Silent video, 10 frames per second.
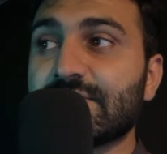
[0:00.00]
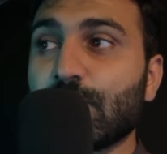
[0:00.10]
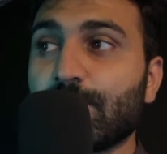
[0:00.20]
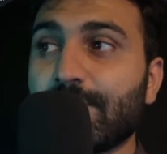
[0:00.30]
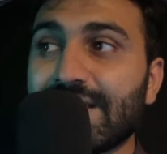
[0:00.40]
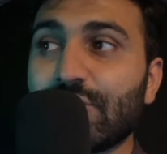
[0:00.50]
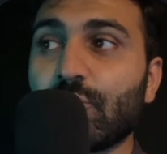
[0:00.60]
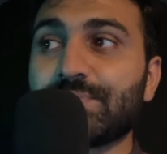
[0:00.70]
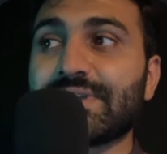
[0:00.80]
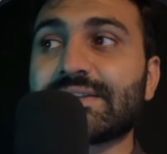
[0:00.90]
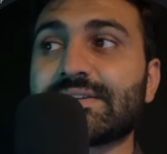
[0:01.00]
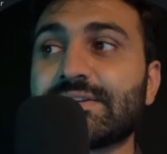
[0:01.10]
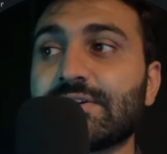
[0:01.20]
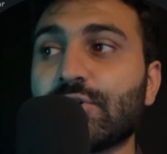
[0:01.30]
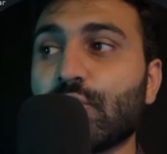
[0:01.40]
my object,
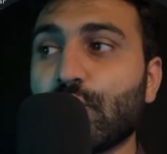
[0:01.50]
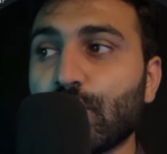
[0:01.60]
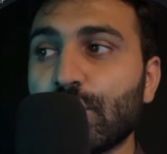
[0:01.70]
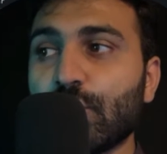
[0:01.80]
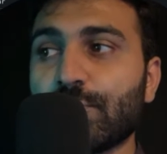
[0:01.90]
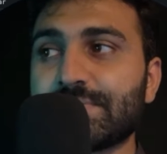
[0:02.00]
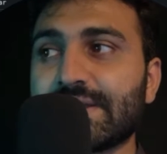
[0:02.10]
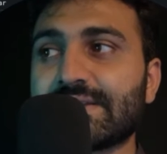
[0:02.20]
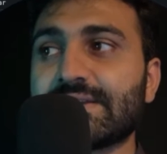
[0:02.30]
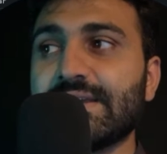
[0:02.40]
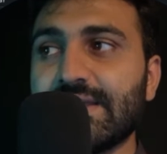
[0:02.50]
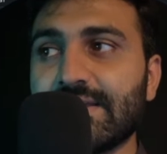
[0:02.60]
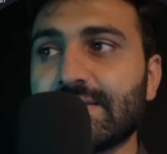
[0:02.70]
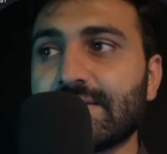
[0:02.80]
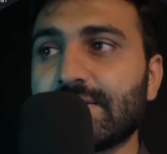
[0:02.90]
whole object
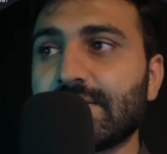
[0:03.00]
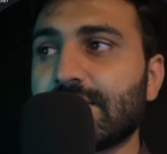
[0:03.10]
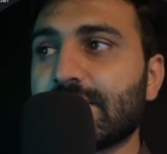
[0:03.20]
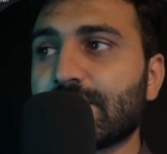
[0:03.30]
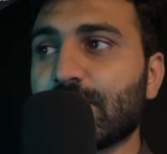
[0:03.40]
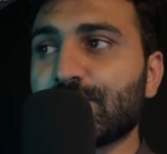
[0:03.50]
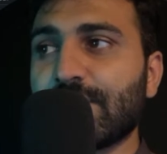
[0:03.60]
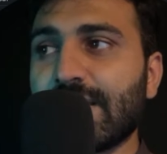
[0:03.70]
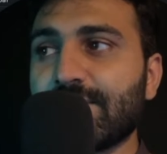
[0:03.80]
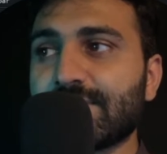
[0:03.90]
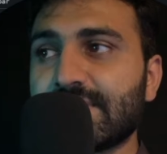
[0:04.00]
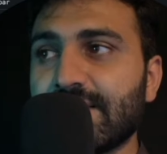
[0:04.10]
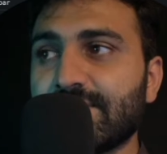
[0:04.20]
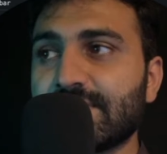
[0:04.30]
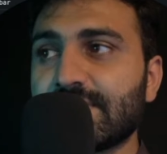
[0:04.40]
here, because we have
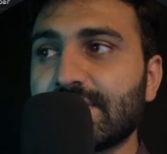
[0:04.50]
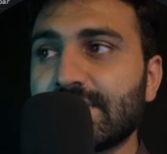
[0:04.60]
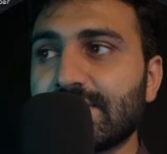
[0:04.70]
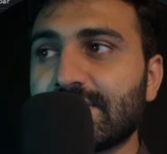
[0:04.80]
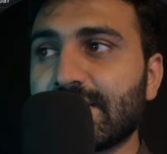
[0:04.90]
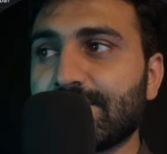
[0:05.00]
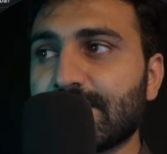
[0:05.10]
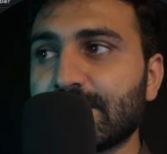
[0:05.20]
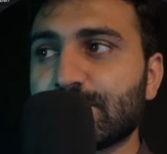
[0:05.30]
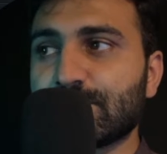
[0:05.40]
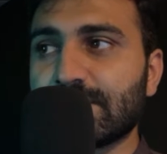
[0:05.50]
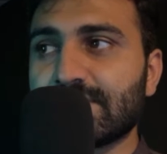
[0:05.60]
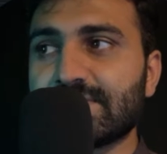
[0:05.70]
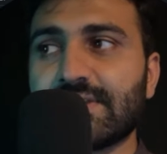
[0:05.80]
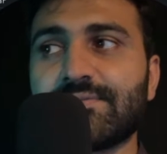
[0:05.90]
saved this reference to this
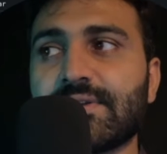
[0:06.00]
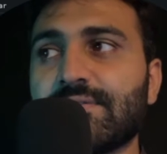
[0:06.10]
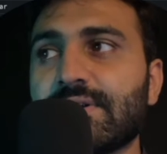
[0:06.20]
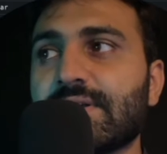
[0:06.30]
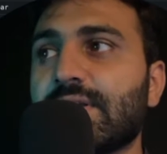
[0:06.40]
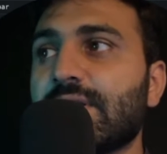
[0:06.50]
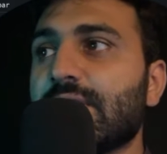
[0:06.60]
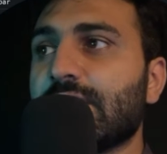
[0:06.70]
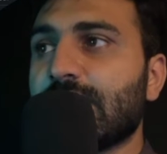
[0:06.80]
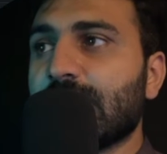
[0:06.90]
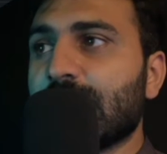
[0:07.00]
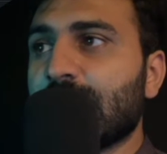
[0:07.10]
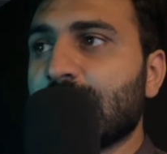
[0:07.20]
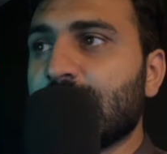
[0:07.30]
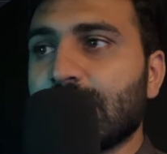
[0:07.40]
self keyword.
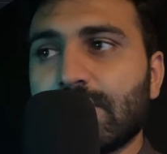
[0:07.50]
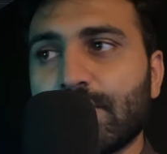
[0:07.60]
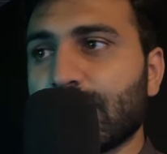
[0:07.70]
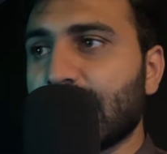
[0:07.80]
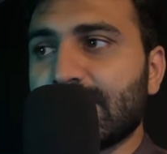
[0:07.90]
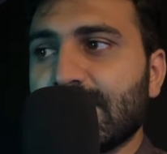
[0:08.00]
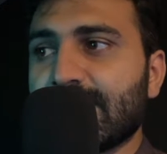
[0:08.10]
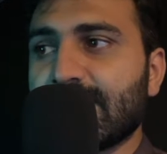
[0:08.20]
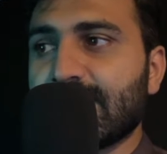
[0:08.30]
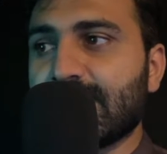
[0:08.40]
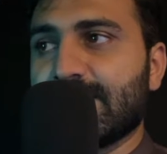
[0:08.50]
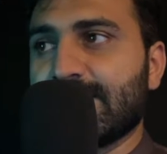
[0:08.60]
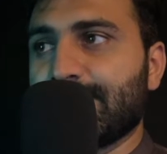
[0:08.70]
Okay, that is it.